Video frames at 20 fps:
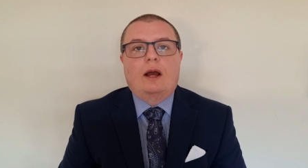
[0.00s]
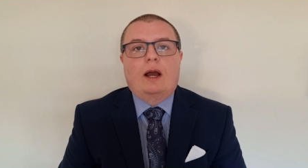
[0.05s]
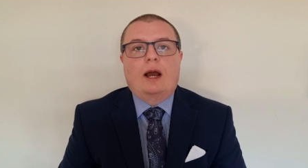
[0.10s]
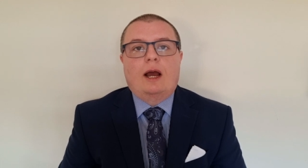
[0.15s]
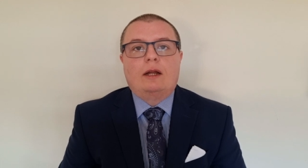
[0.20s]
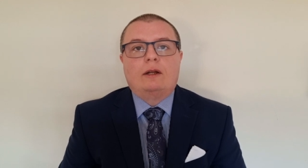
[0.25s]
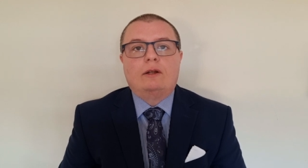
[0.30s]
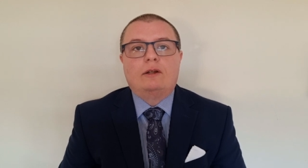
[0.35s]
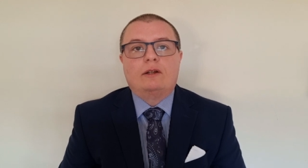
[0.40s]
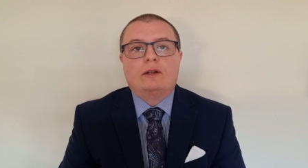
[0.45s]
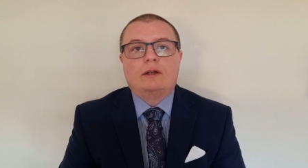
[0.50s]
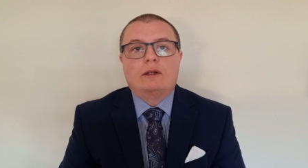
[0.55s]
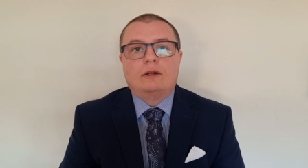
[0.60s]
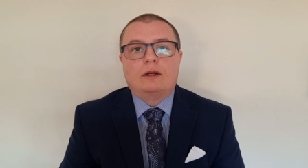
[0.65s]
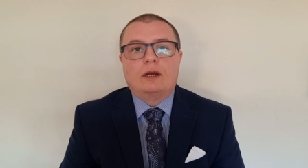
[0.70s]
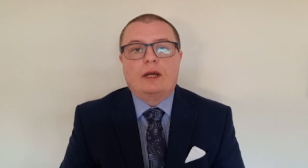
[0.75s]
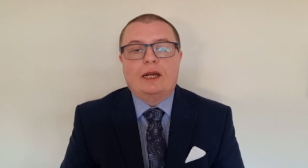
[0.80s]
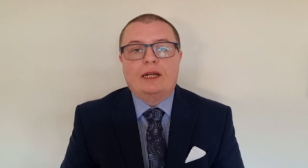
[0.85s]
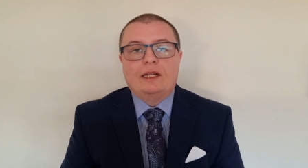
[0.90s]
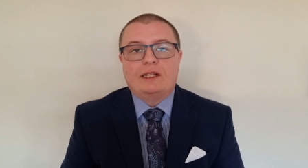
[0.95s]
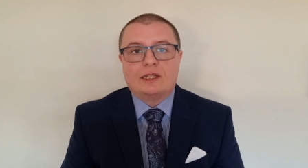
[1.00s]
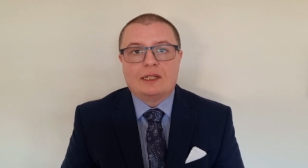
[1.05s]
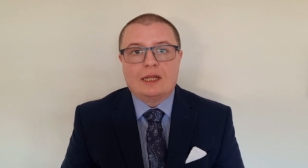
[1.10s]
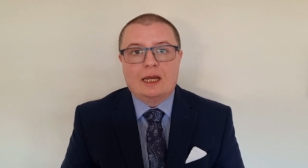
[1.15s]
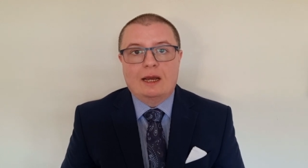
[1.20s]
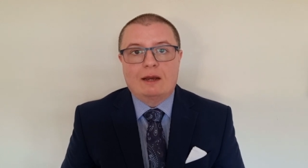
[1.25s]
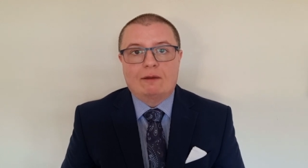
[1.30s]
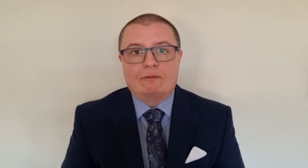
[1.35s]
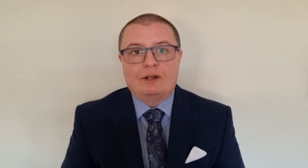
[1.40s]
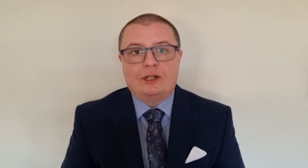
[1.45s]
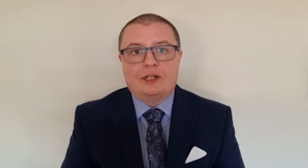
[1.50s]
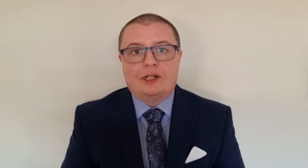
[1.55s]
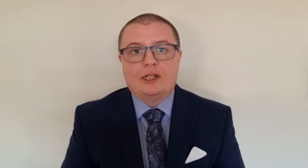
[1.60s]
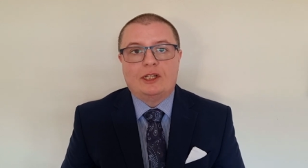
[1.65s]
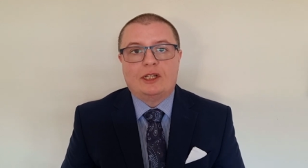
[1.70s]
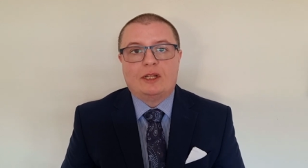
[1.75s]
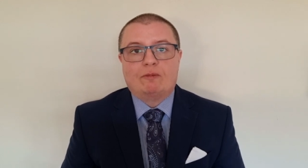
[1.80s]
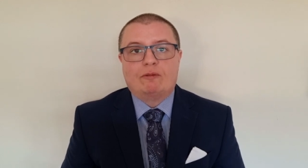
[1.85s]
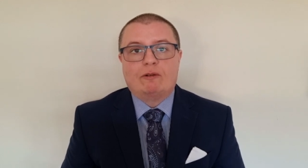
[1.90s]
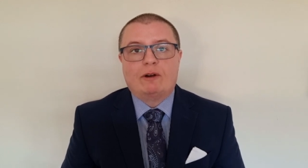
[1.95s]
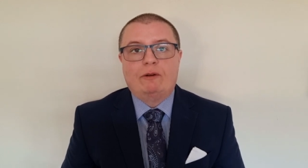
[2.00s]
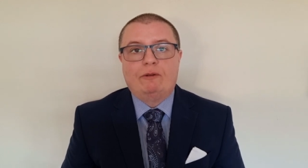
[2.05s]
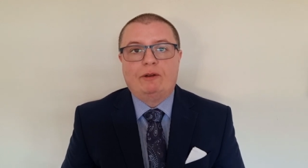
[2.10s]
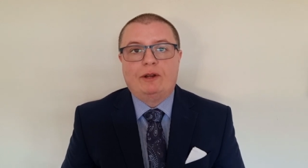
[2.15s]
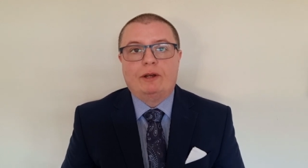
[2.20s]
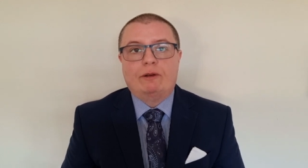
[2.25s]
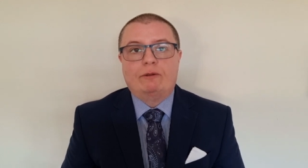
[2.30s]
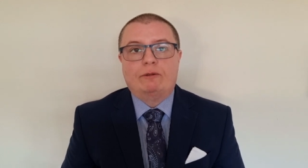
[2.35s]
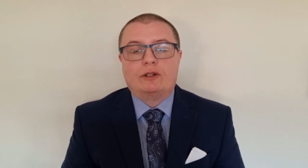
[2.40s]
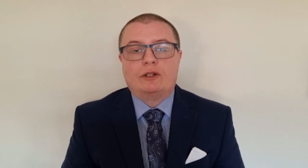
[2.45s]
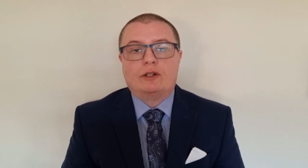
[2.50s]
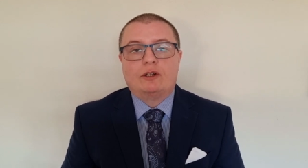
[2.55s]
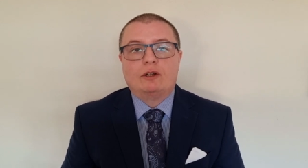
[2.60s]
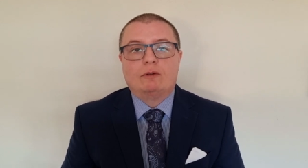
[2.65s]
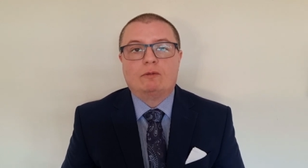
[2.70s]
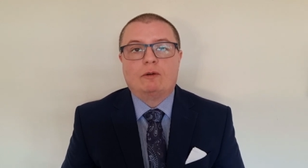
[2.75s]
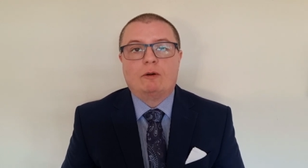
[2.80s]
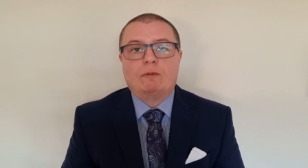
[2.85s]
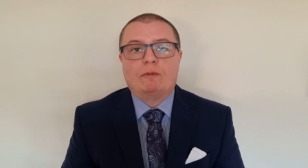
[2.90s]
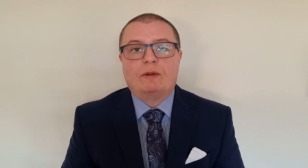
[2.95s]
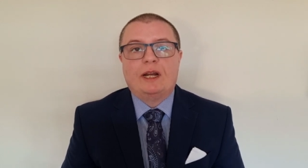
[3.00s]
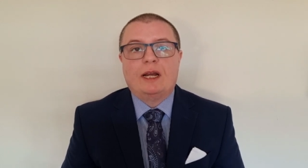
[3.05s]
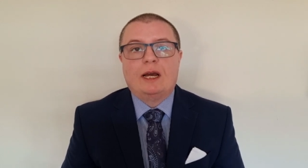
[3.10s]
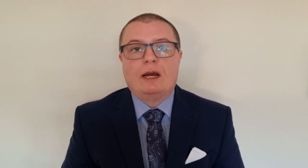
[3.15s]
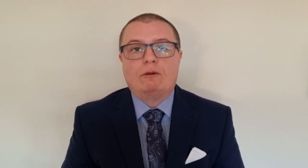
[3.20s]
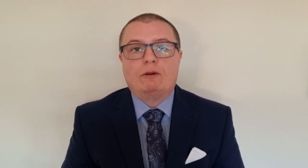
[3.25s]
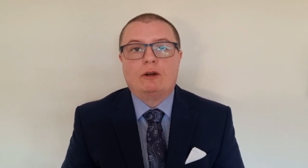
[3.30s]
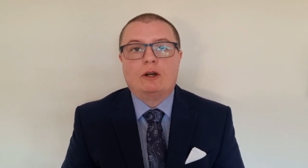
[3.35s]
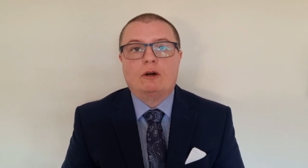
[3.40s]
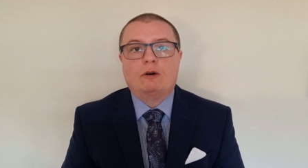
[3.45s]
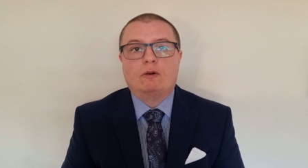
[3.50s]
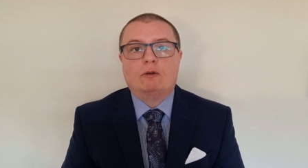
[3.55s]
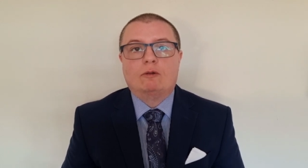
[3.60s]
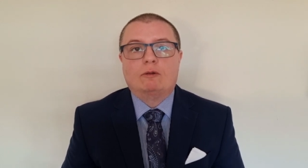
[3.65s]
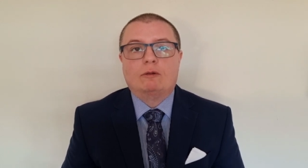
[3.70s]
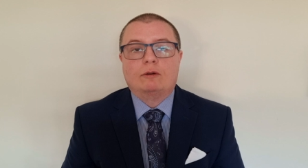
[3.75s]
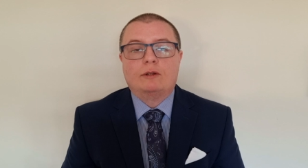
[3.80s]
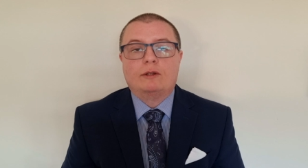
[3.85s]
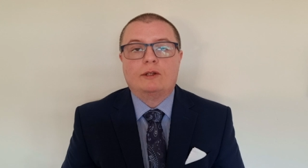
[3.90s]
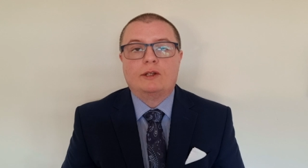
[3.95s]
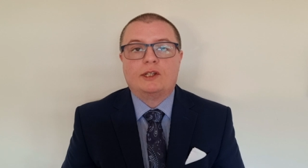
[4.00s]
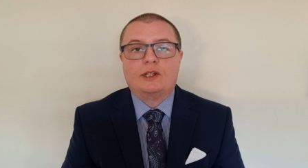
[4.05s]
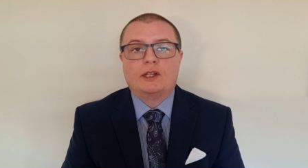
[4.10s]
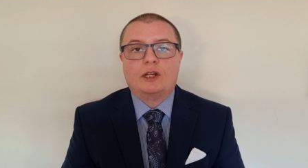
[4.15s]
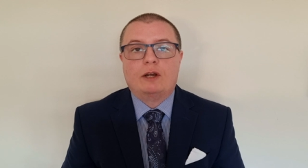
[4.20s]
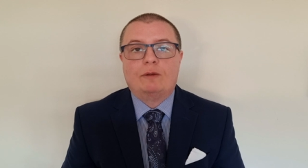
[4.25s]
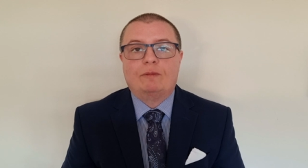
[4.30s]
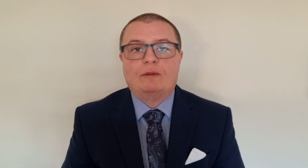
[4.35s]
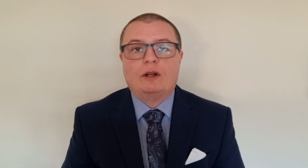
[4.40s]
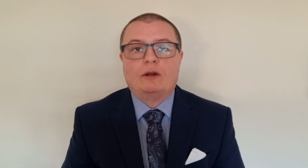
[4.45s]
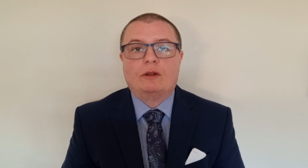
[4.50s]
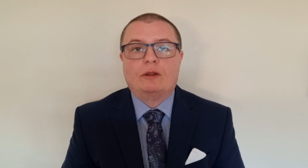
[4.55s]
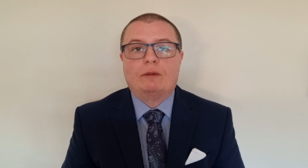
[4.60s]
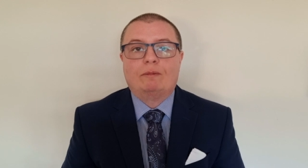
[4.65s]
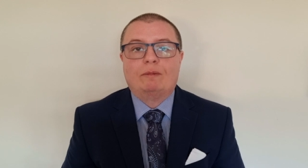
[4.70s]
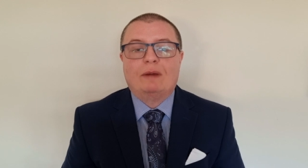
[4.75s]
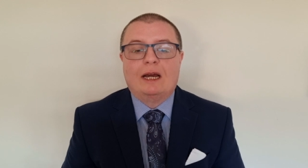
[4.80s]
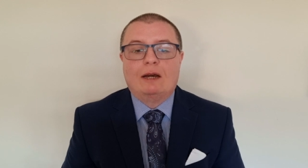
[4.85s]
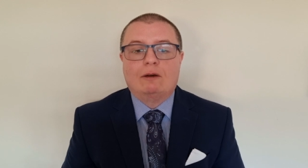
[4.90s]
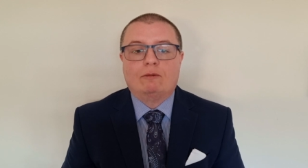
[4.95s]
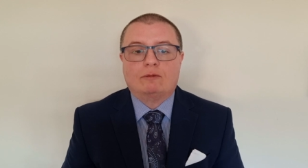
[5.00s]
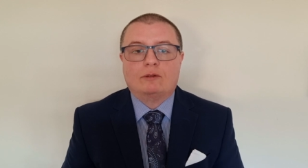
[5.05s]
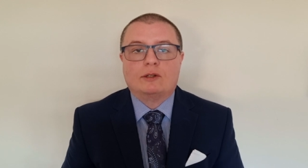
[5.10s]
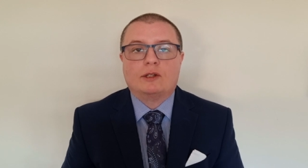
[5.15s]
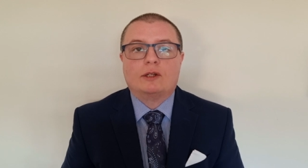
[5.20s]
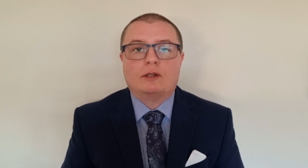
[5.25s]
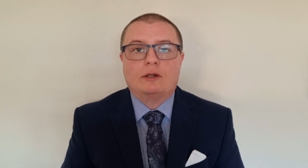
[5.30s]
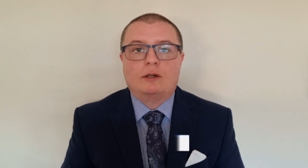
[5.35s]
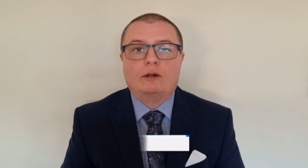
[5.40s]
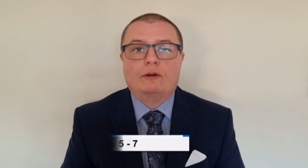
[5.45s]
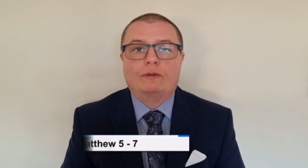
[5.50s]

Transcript: And it's that which is the prelude to what we now call the Sermon on the Mount,